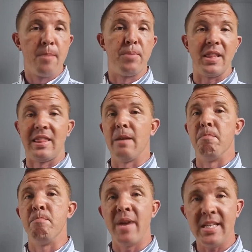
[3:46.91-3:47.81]
but the
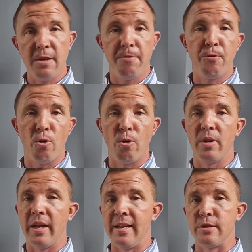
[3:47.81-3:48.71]
massive
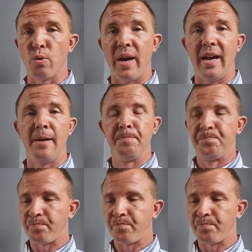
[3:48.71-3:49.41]
fall is where